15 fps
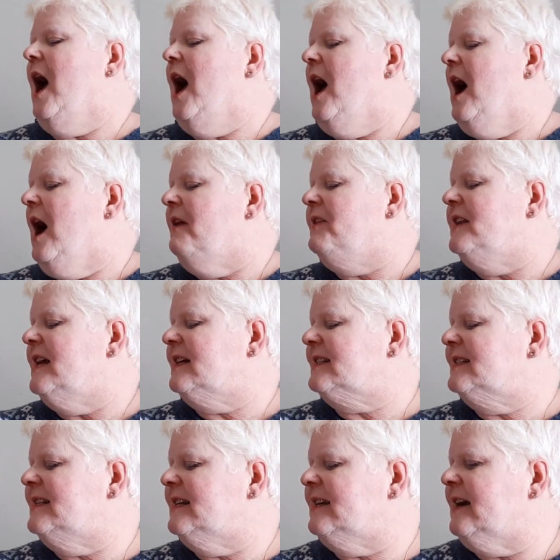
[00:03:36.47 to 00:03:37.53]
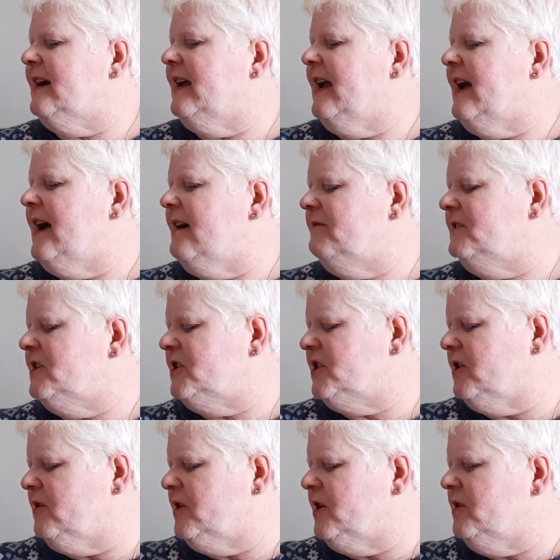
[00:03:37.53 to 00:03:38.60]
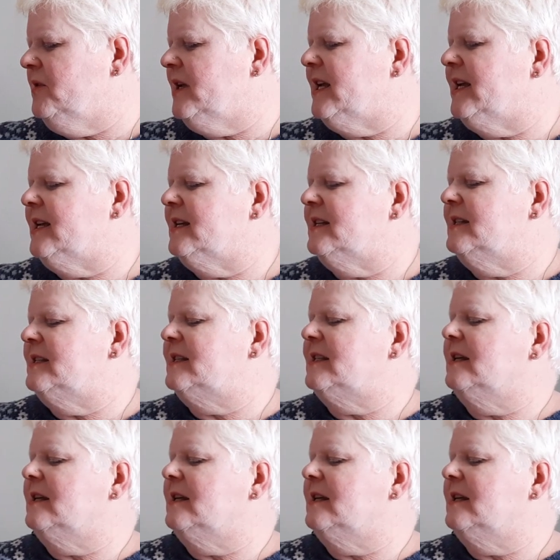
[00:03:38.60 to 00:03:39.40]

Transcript: The next thing I have to show you is